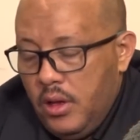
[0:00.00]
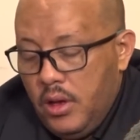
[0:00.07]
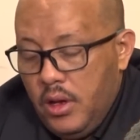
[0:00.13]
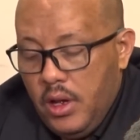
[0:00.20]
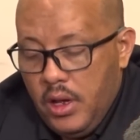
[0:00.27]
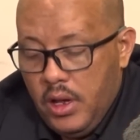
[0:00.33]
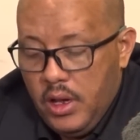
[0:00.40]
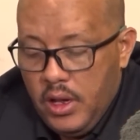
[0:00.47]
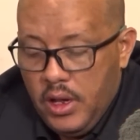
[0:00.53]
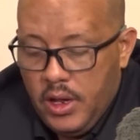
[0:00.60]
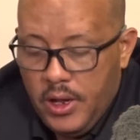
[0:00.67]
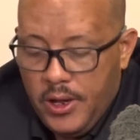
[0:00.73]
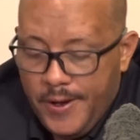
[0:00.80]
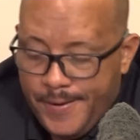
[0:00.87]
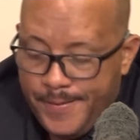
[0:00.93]

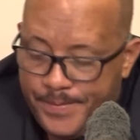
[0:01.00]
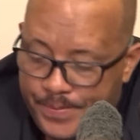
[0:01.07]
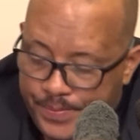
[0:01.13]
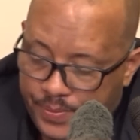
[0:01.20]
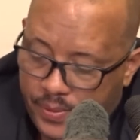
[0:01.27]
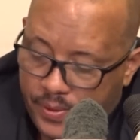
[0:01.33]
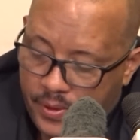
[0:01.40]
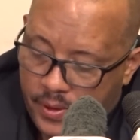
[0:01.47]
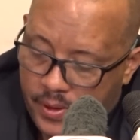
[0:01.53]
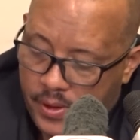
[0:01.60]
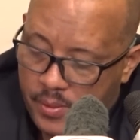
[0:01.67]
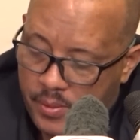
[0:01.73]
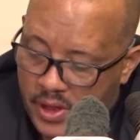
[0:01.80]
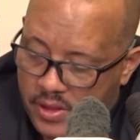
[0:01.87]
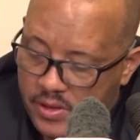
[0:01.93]

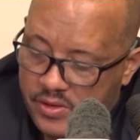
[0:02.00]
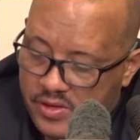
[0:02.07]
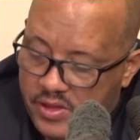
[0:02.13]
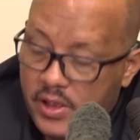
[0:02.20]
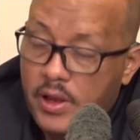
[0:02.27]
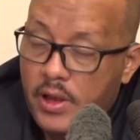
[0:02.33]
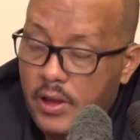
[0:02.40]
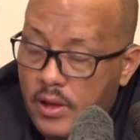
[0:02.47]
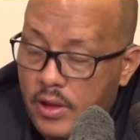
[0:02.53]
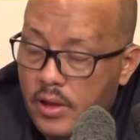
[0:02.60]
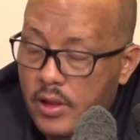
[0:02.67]
But still,